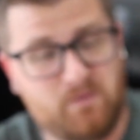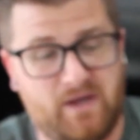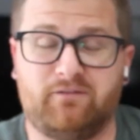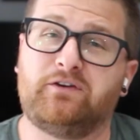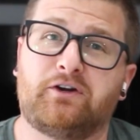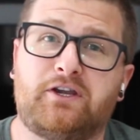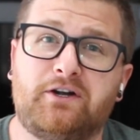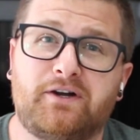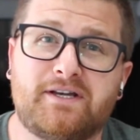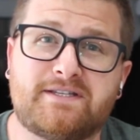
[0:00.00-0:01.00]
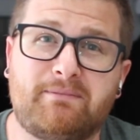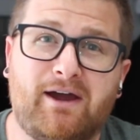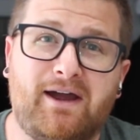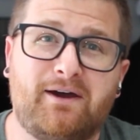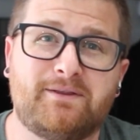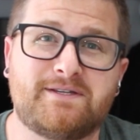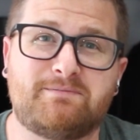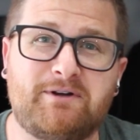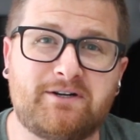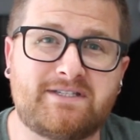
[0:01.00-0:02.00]
If you're curious about how
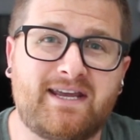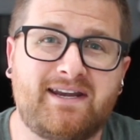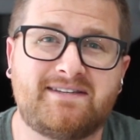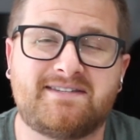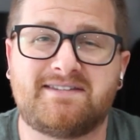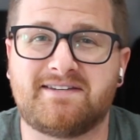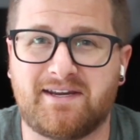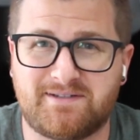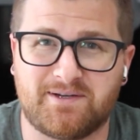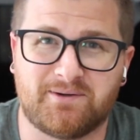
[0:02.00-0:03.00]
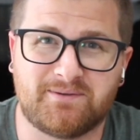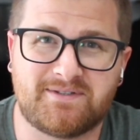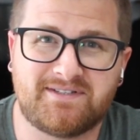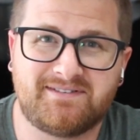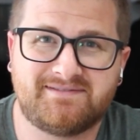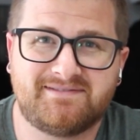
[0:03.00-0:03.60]
this beer tastes, stay tuned.